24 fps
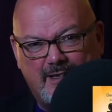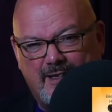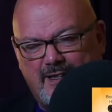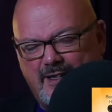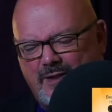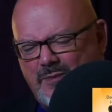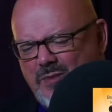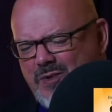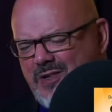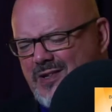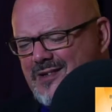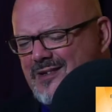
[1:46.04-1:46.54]

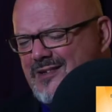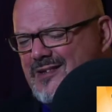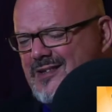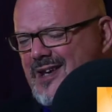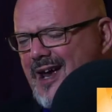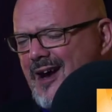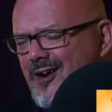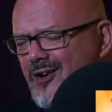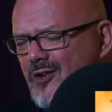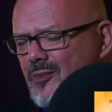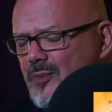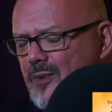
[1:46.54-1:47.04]
It was a
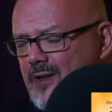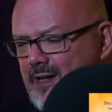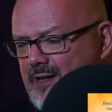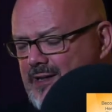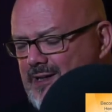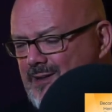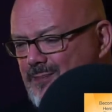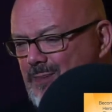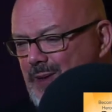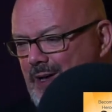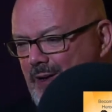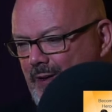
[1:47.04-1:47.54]
terrible
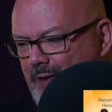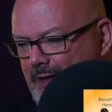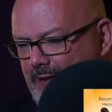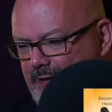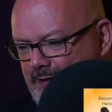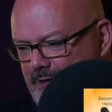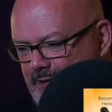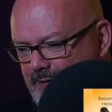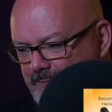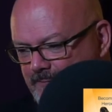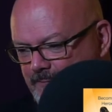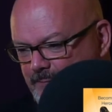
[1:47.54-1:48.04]

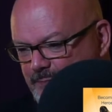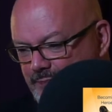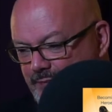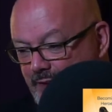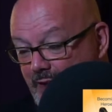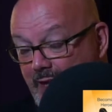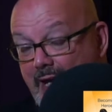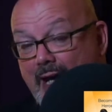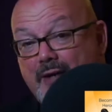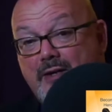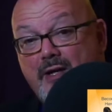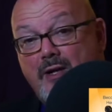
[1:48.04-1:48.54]
experience
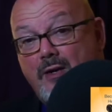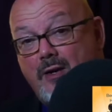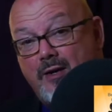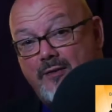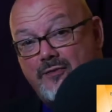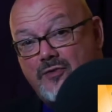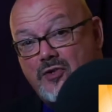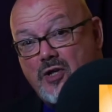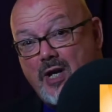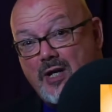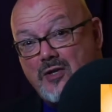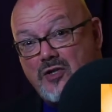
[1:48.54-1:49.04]
and a
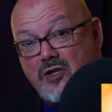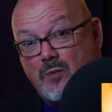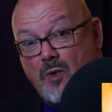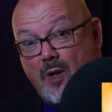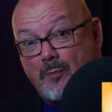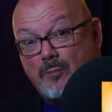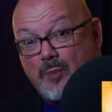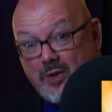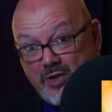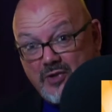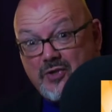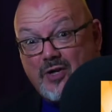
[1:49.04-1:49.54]
life-changing
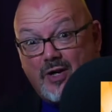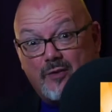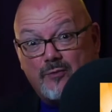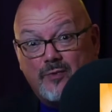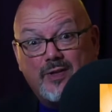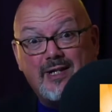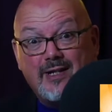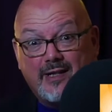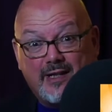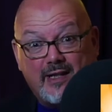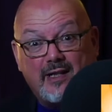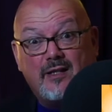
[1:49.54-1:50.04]
one, because I
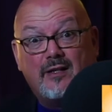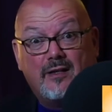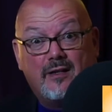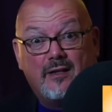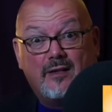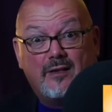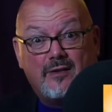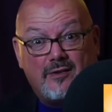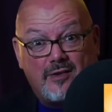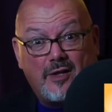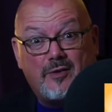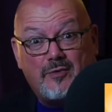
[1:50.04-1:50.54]
really
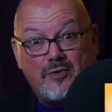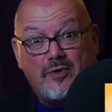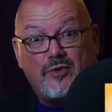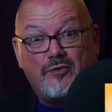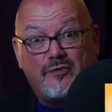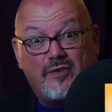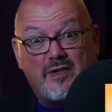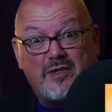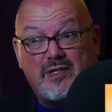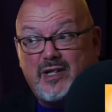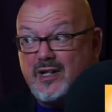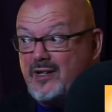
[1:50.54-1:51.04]
don't do
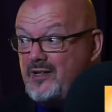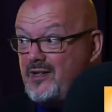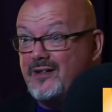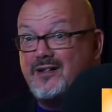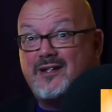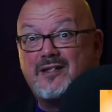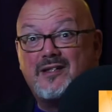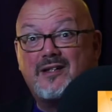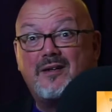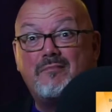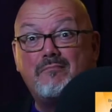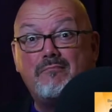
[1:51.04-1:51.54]
physics, and
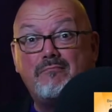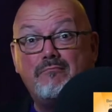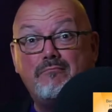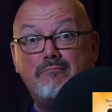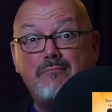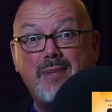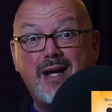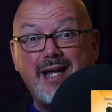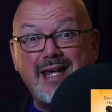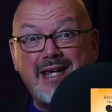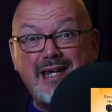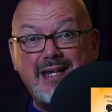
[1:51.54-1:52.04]
it's an
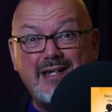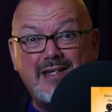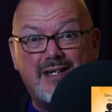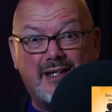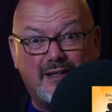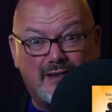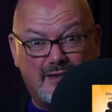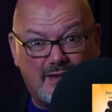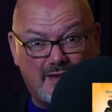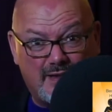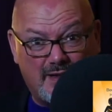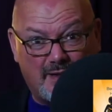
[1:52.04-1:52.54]

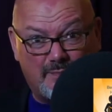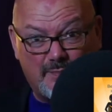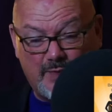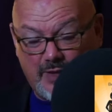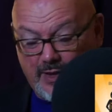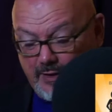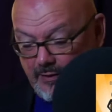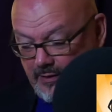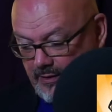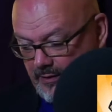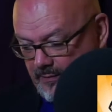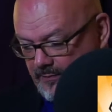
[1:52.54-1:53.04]
amazing
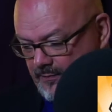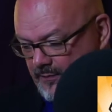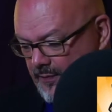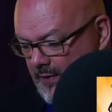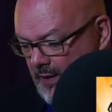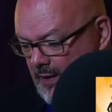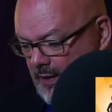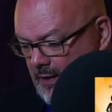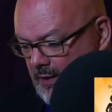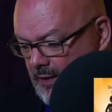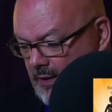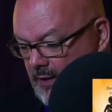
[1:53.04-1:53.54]
subject.
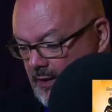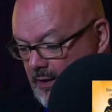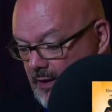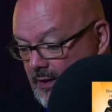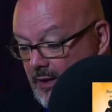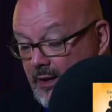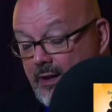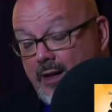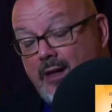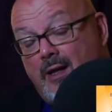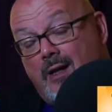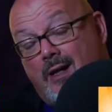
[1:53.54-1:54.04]

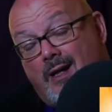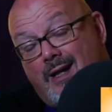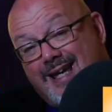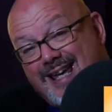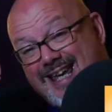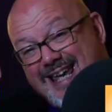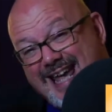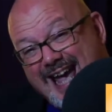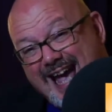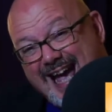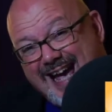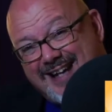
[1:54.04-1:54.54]

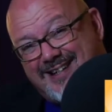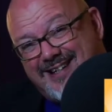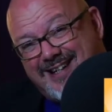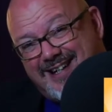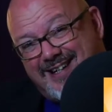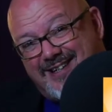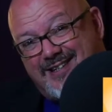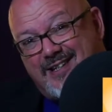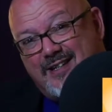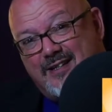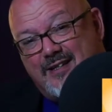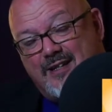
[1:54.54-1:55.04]
He
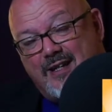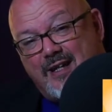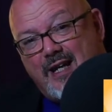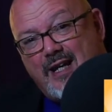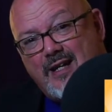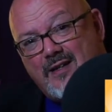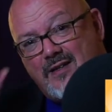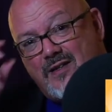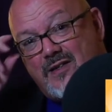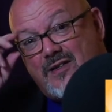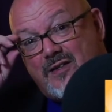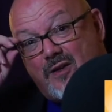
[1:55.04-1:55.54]
added
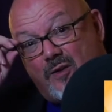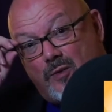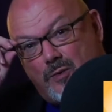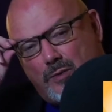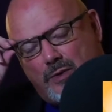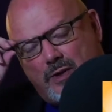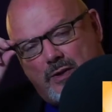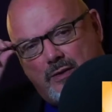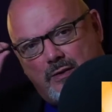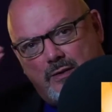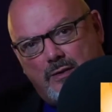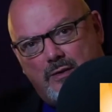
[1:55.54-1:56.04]

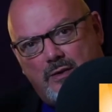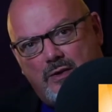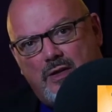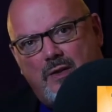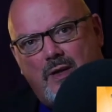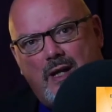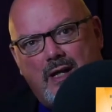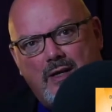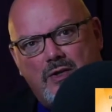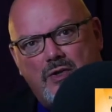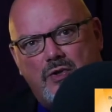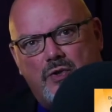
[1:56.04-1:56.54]
insult to
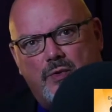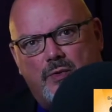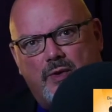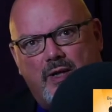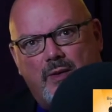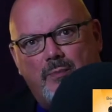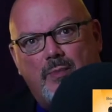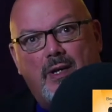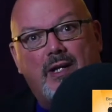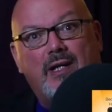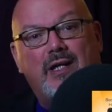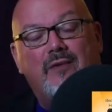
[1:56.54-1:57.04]
injury
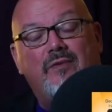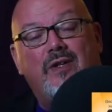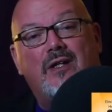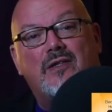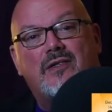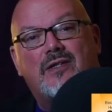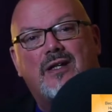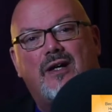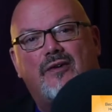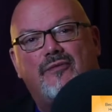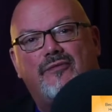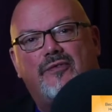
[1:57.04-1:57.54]
by giving
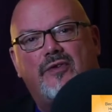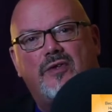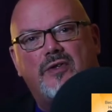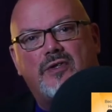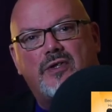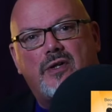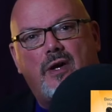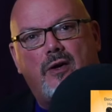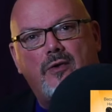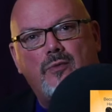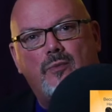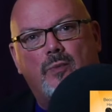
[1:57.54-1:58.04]
us our
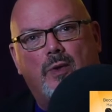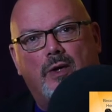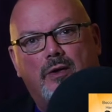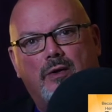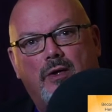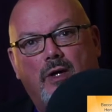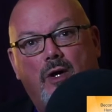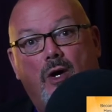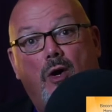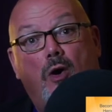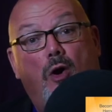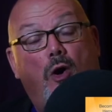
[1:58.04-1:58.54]
first
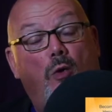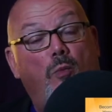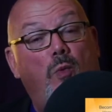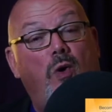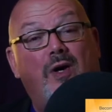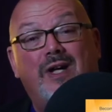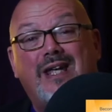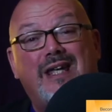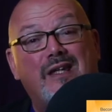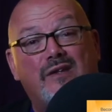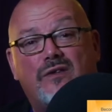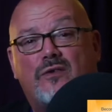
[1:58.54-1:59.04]
homework on
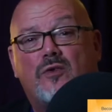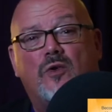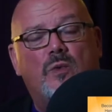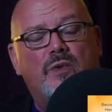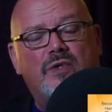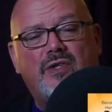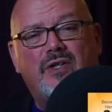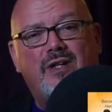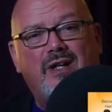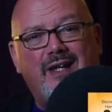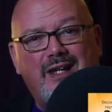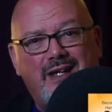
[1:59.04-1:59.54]
what he thought
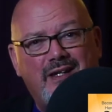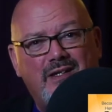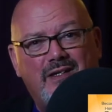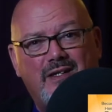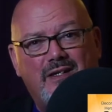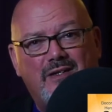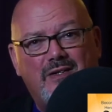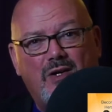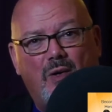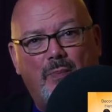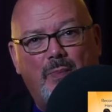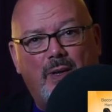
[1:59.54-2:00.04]
was an easy
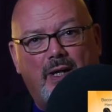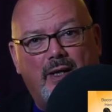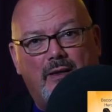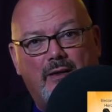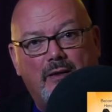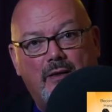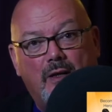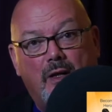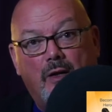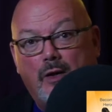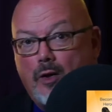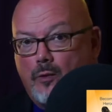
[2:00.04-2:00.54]
topic.
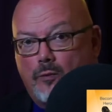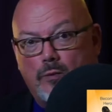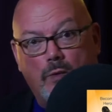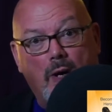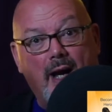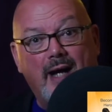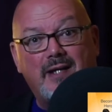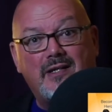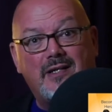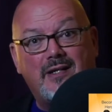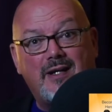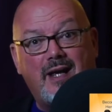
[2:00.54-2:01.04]

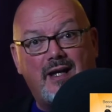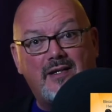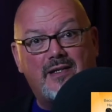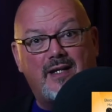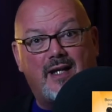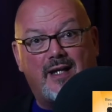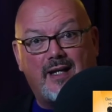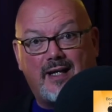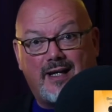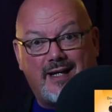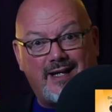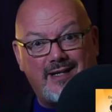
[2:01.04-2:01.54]
Write an
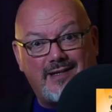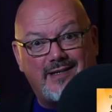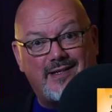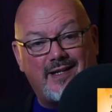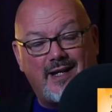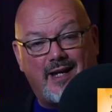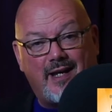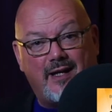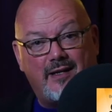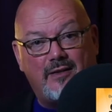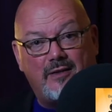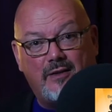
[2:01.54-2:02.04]
essay, he
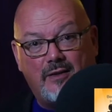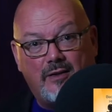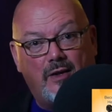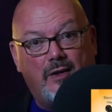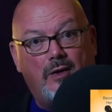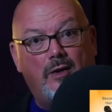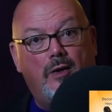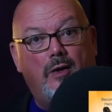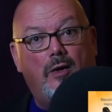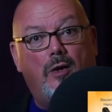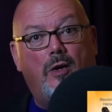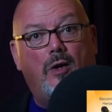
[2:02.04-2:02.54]
said,
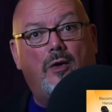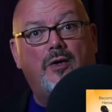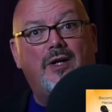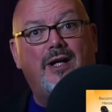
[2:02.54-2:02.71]
on